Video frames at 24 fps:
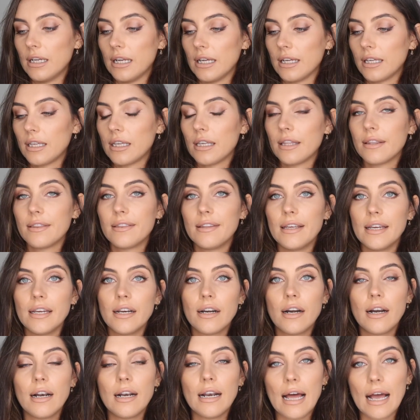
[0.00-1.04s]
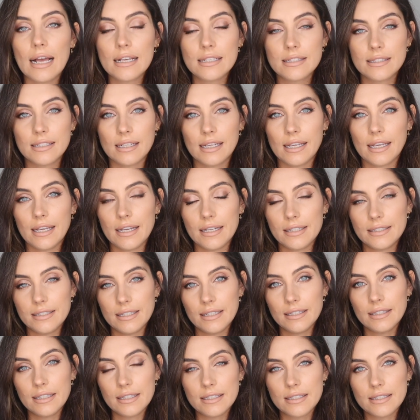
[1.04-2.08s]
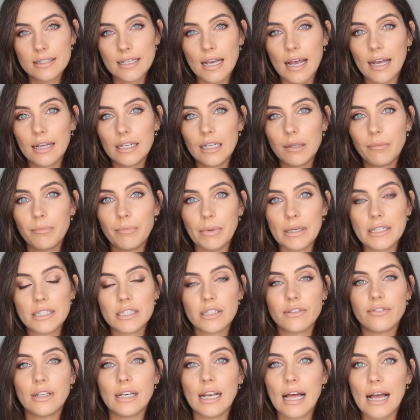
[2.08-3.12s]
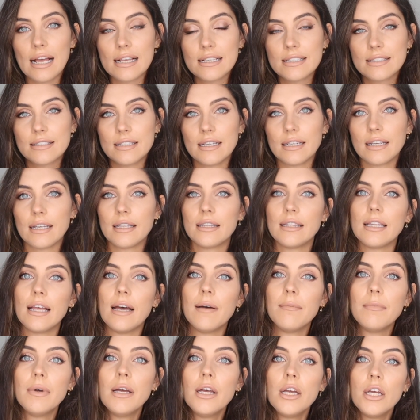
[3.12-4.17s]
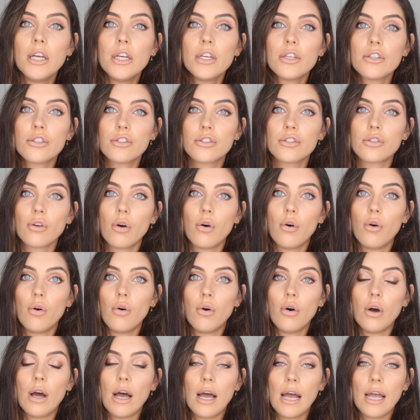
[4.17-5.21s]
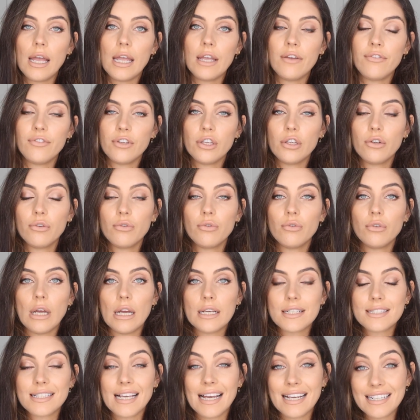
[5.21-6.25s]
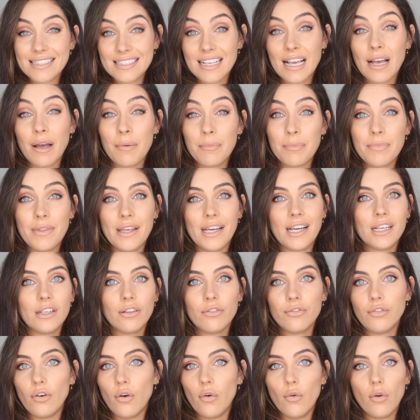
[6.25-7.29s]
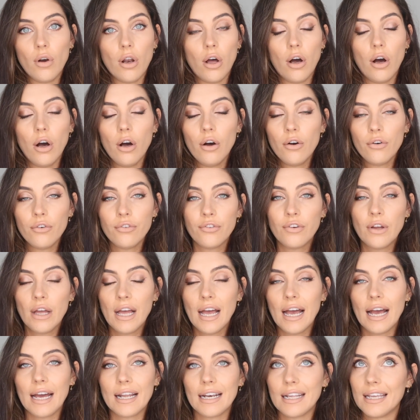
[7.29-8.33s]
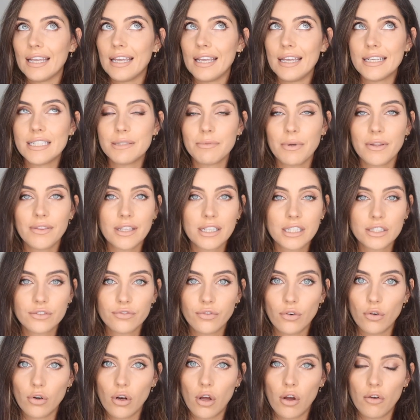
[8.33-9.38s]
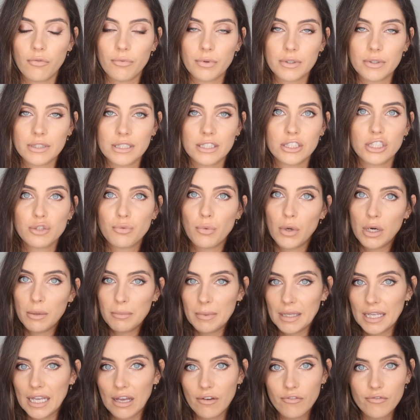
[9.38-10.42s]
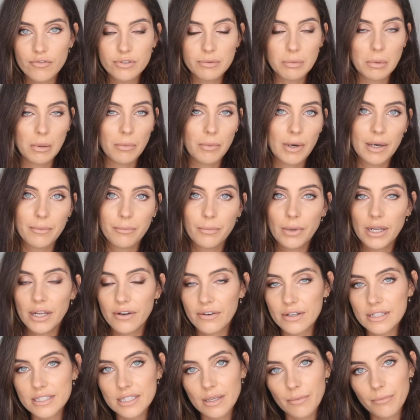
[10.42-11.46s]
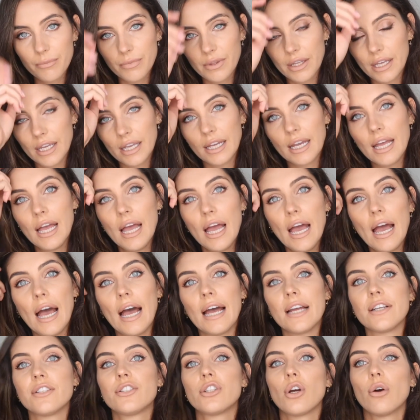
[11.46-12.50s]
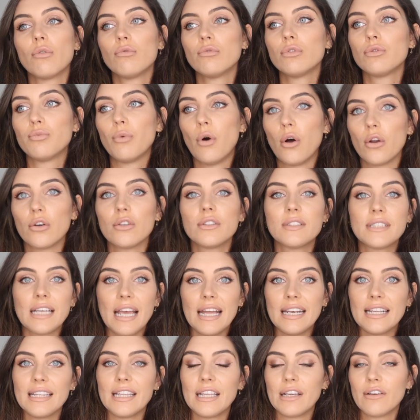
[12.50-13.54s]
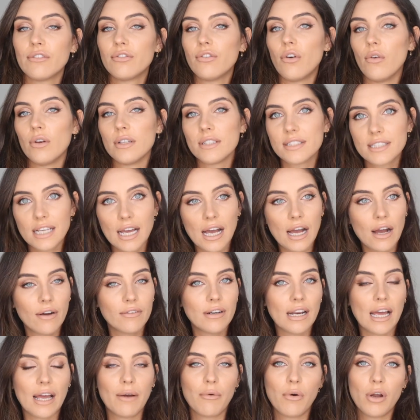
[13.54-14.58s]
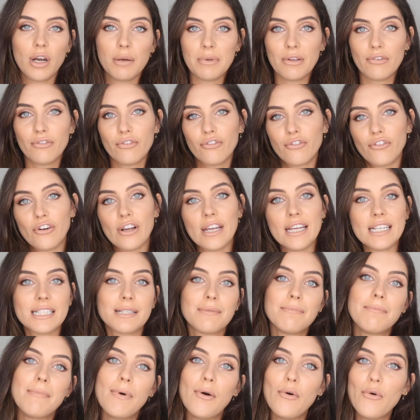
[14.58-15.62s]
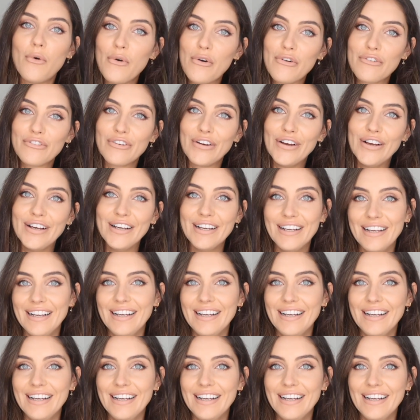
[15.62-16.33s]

Like, they're elasticated, there's a tiny bit of elastic in them, so if you size up, they're gonna fall off, and I hate it when things fall off because I just want to be comfortable when I'm wearing something. I don't want anything falling down. I want to be free to move.